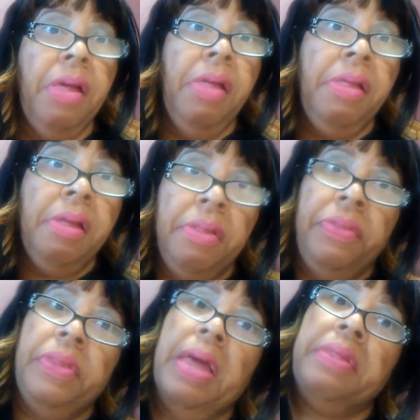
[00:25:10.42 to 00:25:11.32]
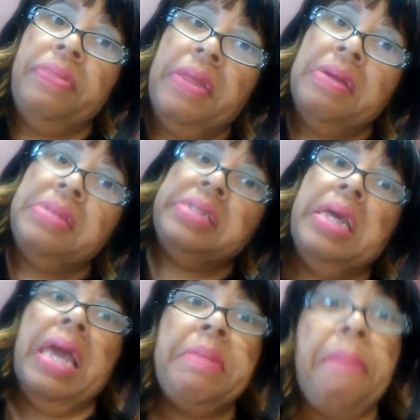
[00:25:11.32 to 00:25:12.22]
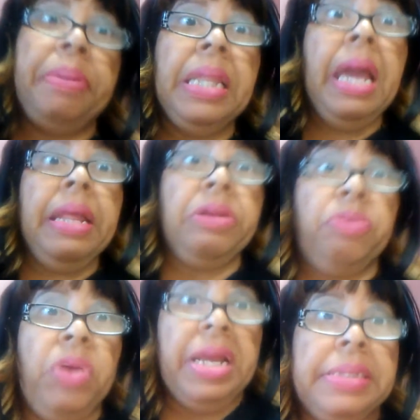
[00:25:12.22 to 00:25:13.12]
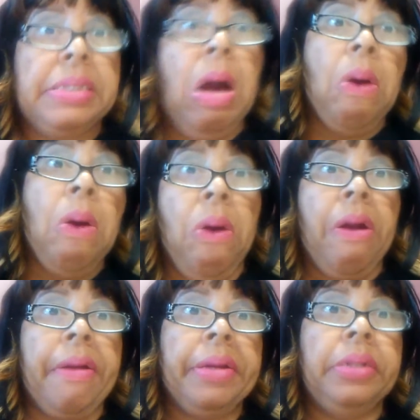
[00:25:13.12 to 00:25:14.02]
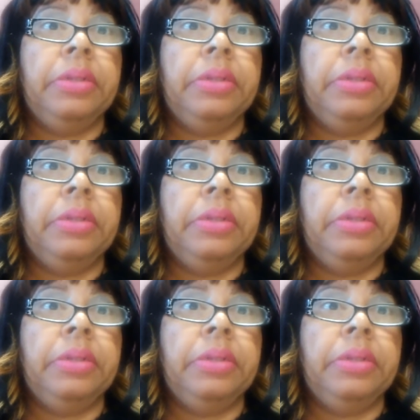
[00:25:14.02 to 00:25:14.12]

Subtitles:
They're saying I'm playing the race card.